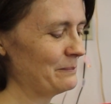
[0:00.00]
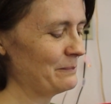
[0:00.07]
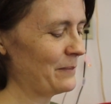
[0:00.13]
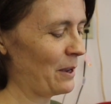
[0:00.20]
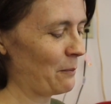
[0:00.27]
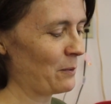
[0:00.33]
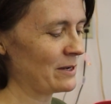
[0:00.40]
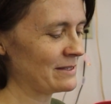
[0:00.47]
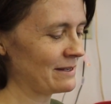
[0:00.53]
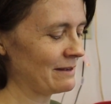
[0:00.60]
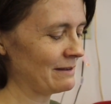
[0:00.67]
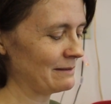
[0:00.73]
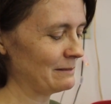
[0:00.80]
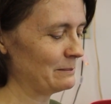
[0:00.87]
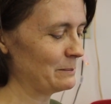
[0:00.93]
it was
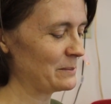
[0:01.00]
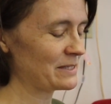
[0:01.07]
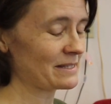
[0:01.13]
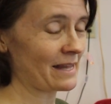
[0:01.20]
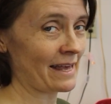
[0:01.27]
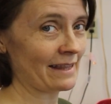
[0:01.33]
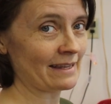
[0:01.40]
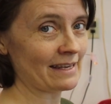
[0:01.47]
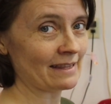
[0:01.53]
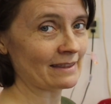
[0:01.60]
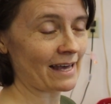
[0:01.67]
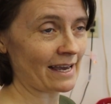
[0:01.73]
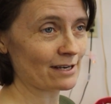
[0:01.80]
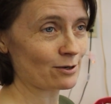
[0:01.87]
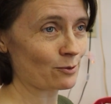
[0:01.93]
a slightly
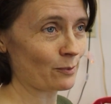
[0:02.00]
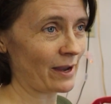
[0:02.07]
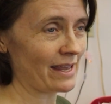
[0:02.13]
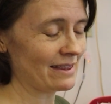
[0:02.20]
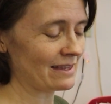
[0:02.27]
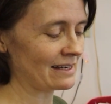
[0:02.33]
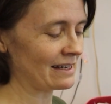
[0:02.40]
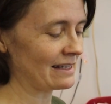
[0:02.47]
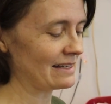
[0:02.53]
lighter weight than